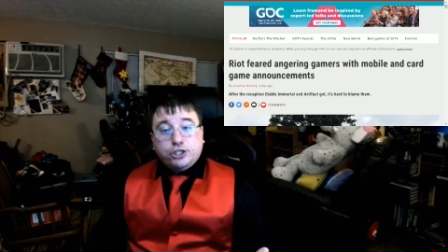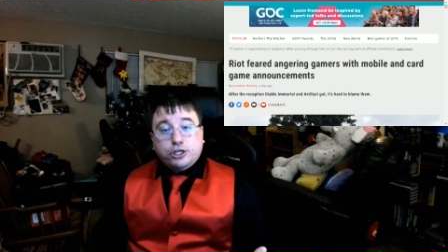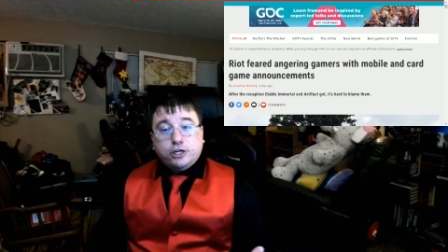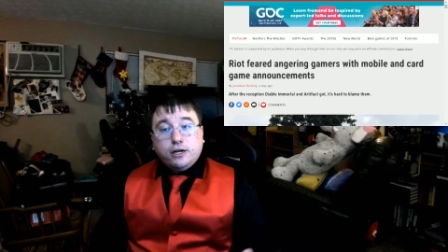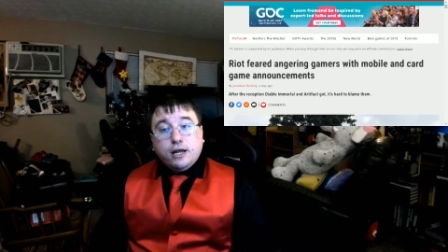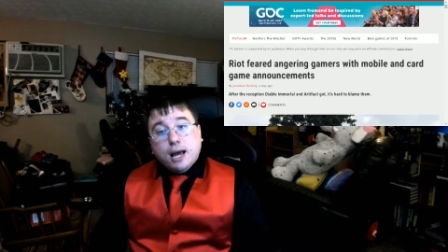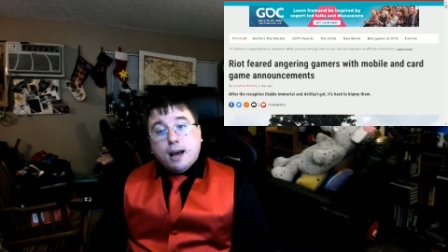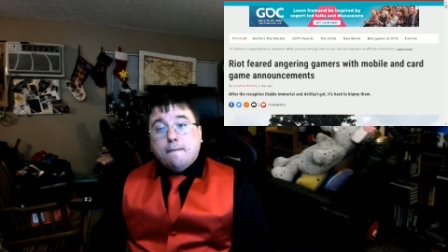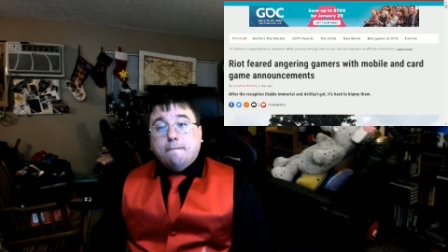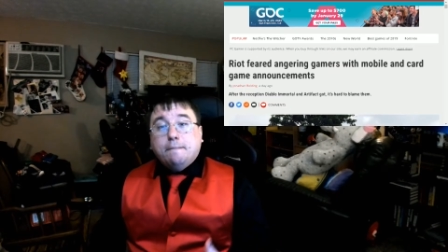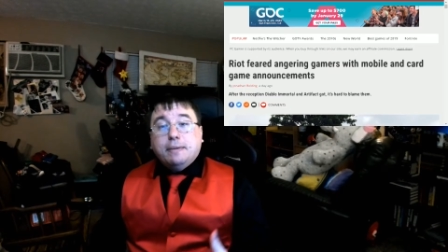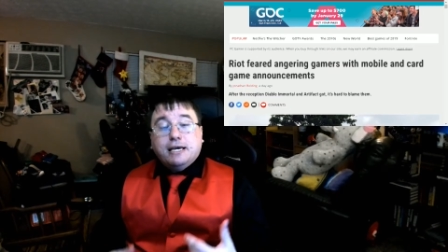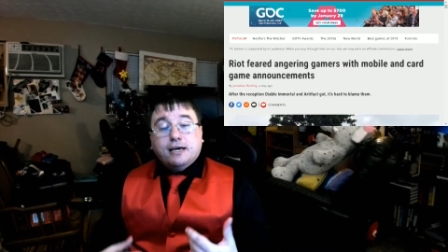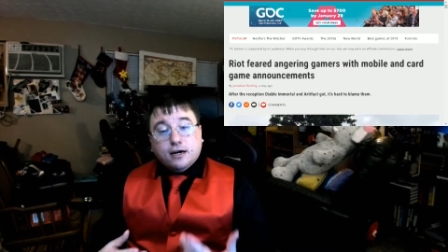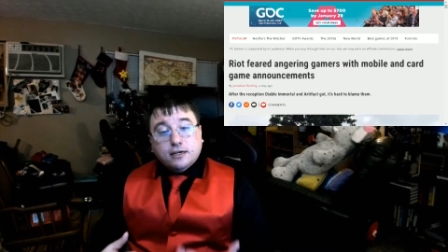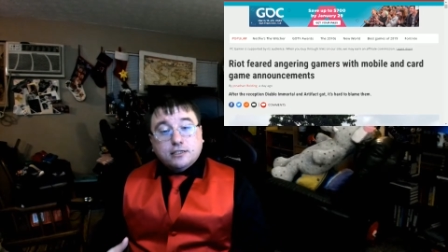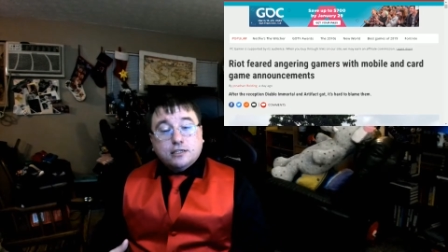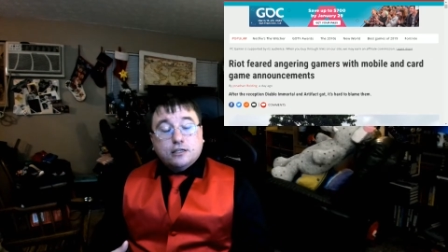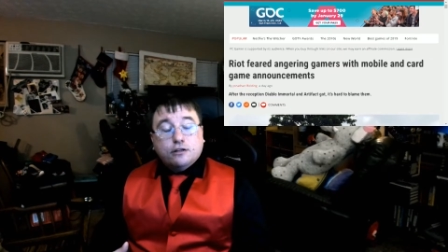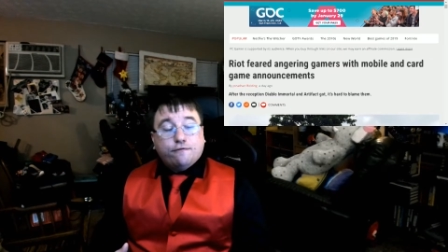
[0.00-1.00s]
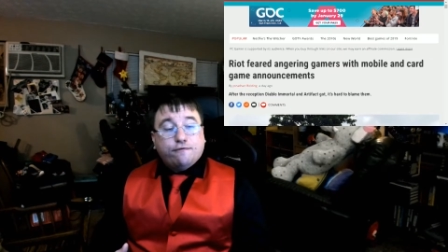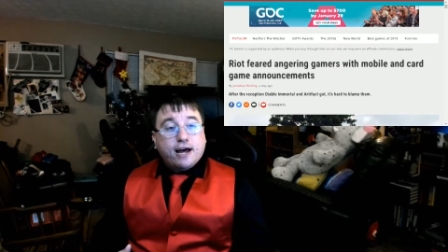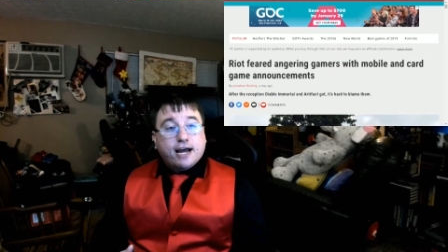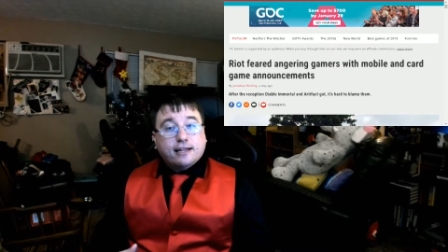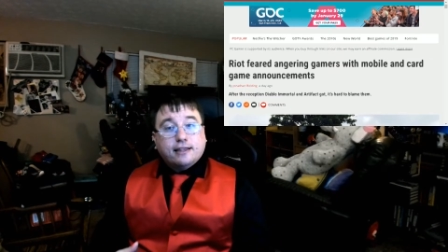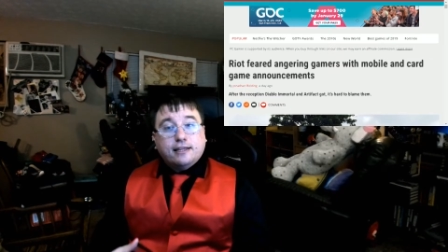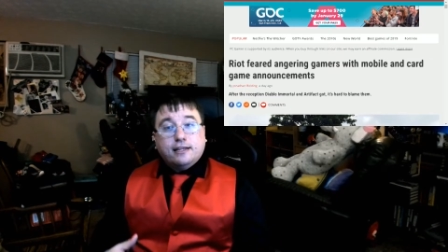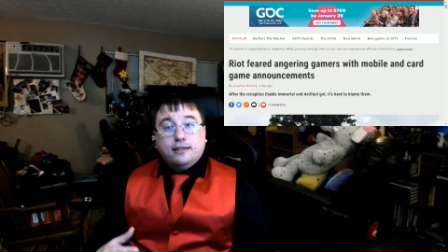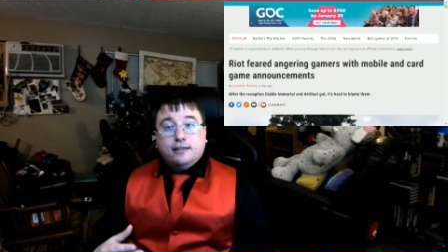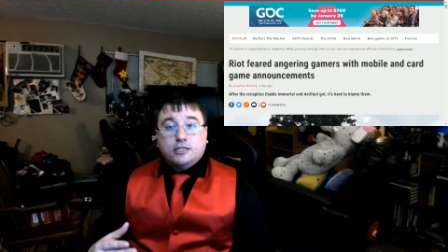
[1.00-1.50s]
because of the fact that
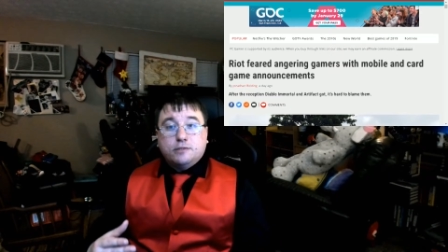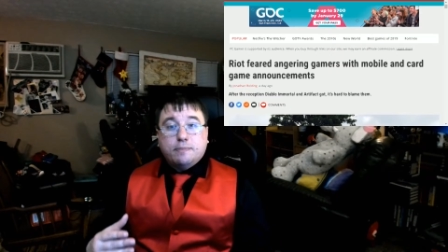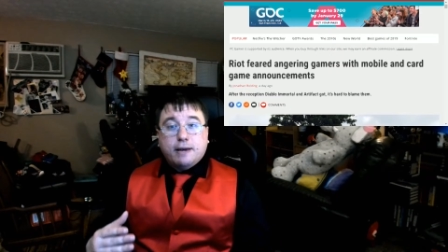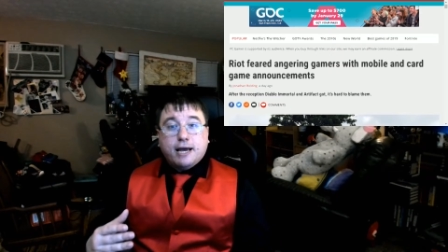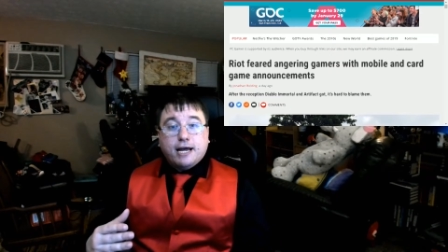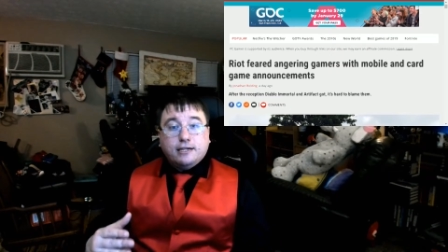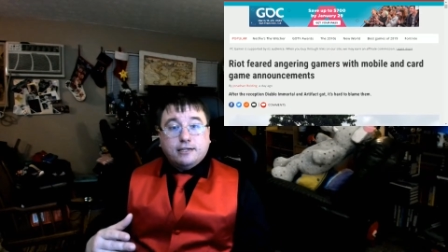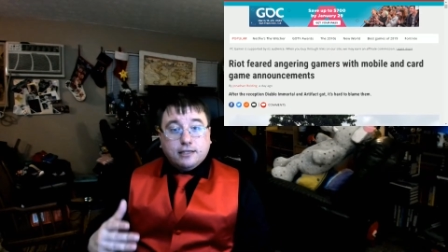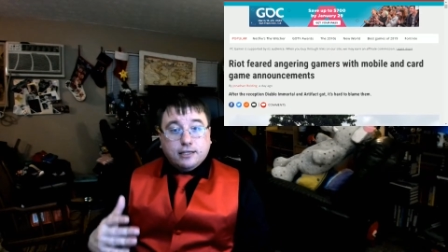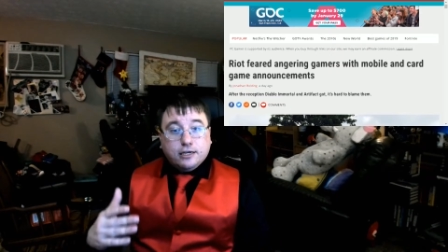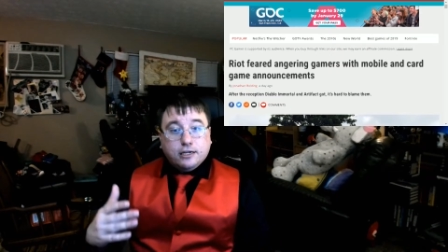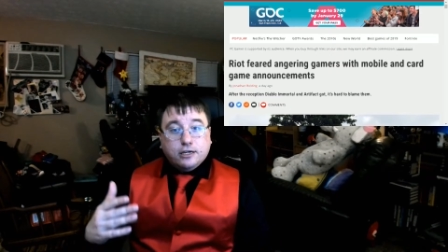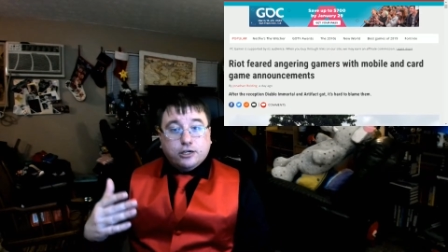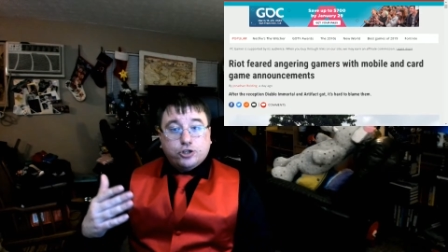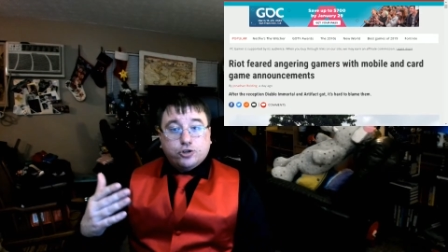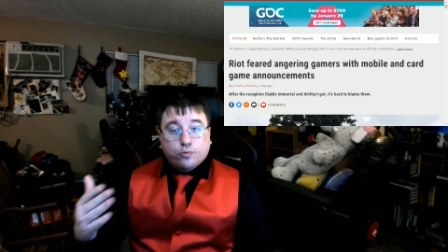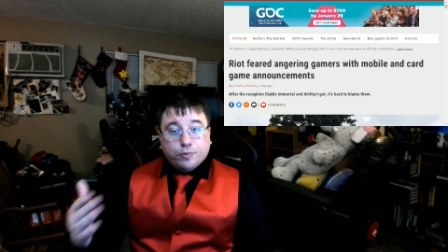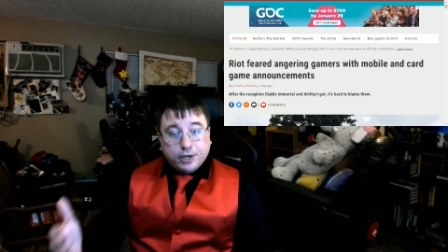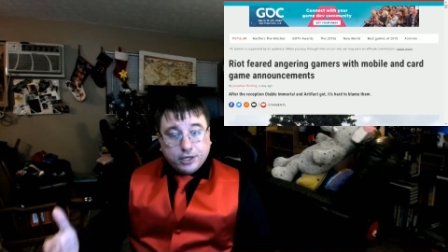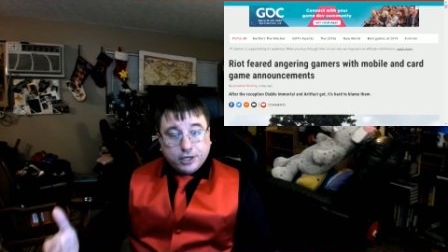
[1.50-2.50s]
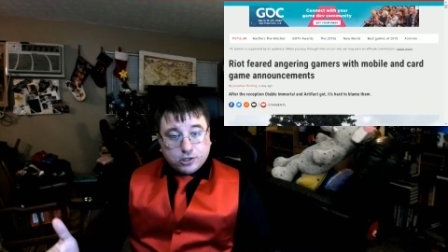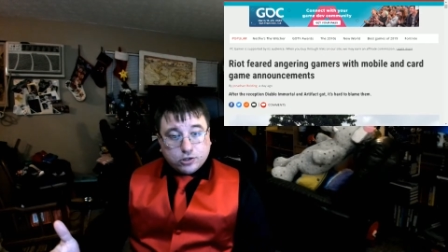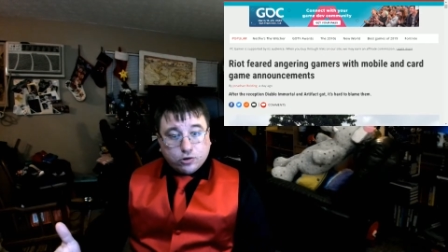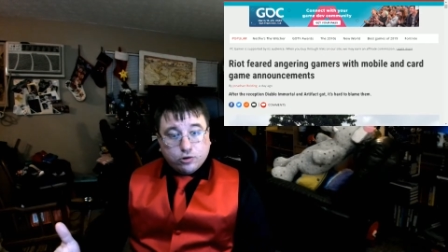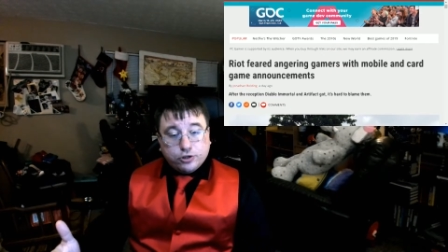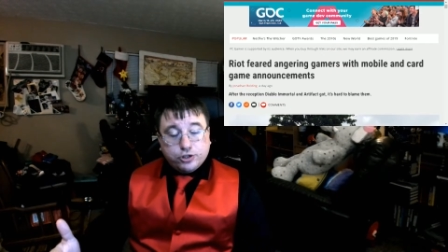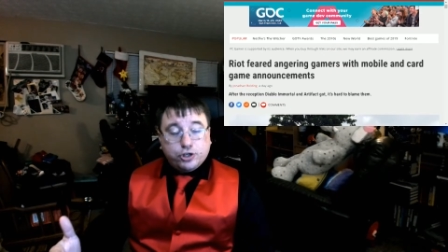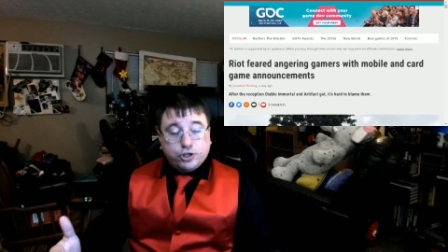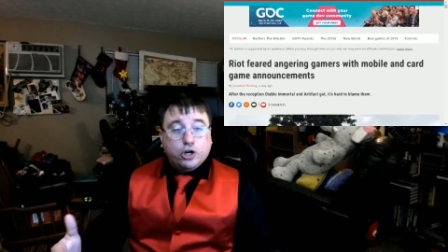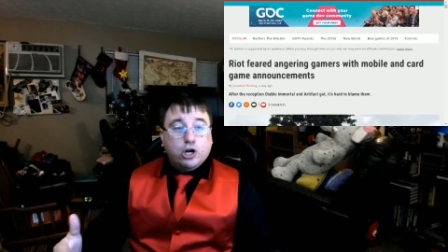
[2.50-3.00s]
this man did the initial research,
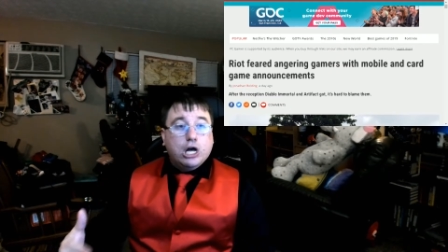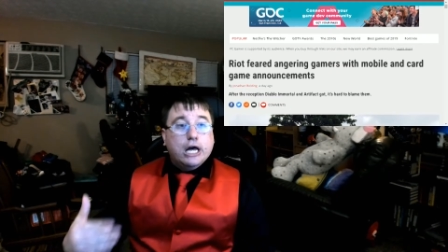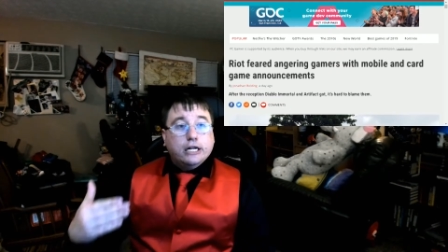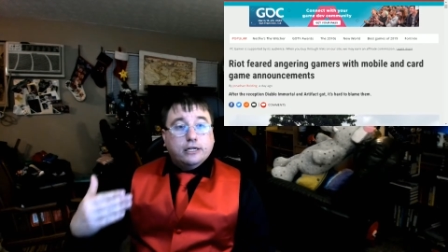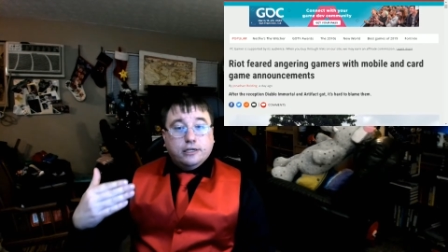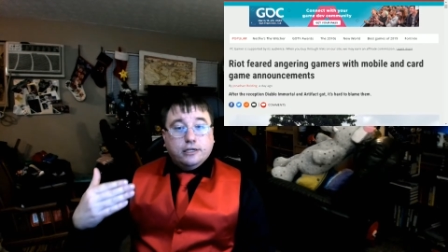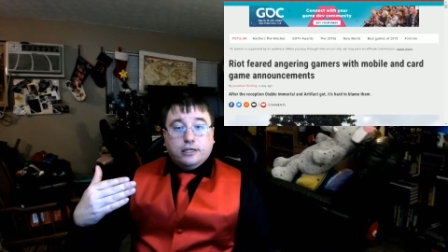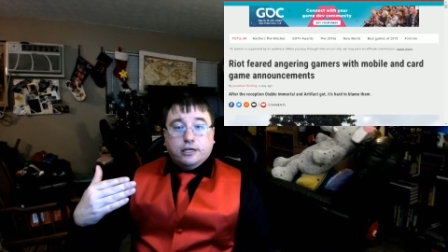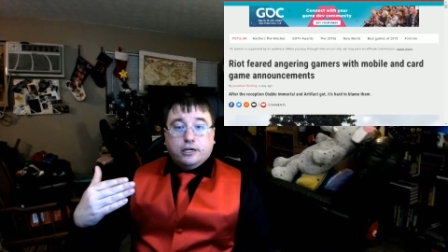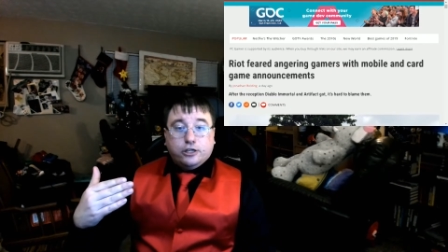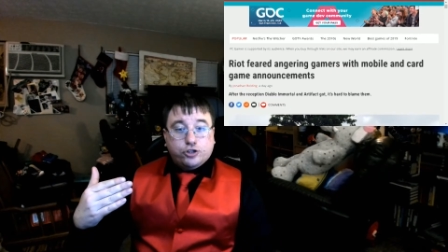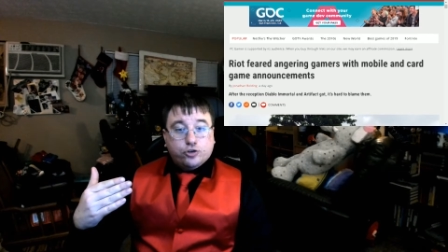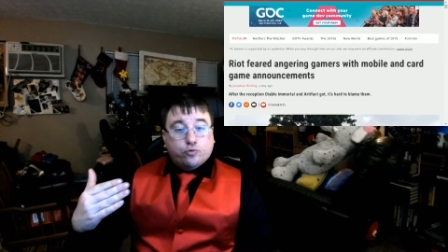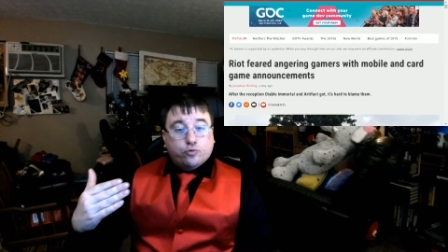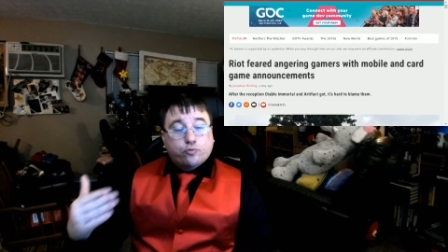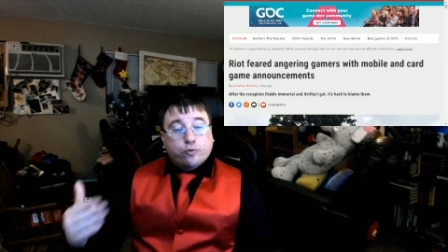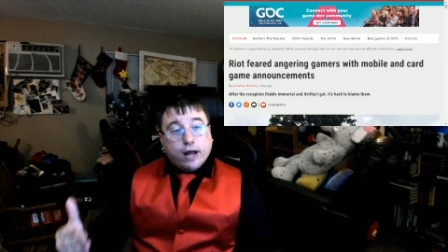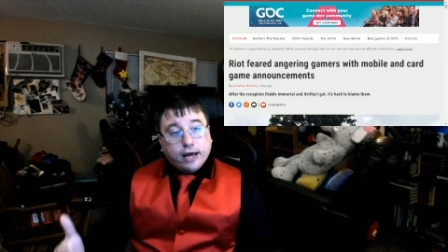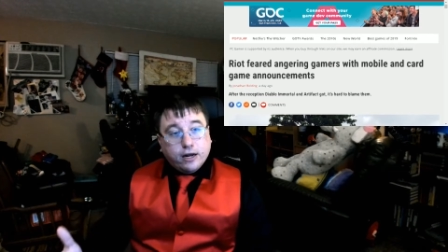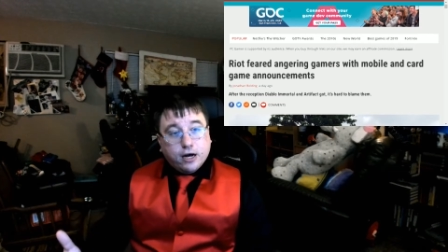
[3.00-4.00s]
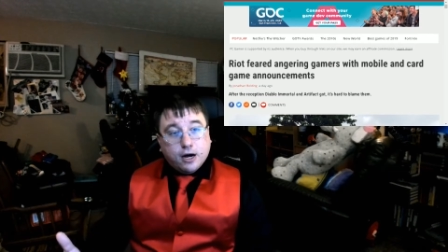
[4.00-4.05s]
did the initial write-up,